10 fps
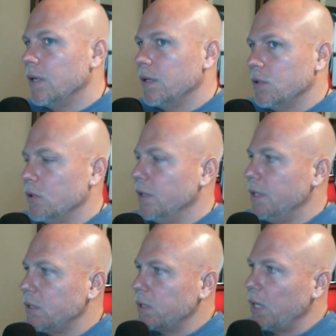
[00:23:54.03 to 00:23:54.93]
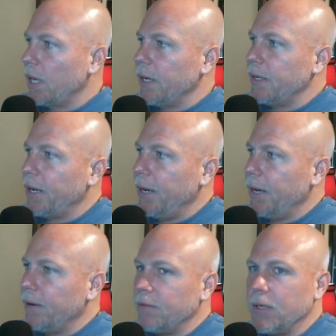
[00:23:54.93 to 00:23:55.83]
So in this slide, I
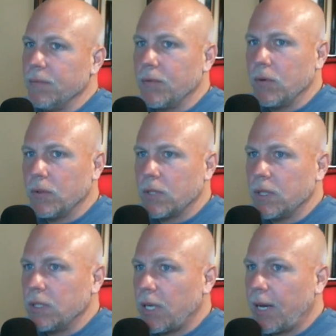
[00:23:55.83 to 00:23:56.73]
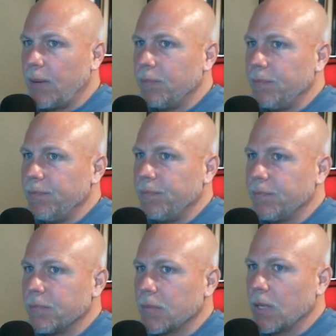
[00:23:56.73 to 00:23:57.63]
have the influence at the top,
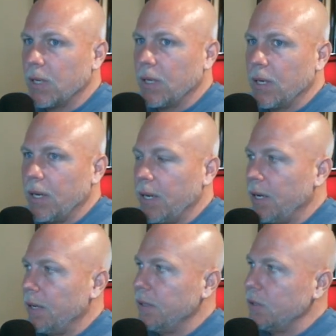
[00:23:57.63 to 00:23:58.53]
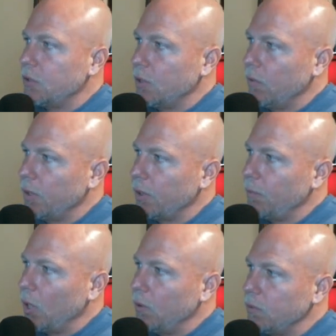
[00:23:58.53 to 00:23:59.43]
and it's showing a
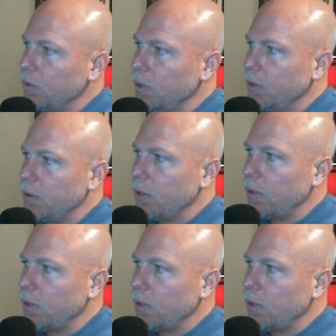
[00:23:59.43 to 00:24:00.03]
boat in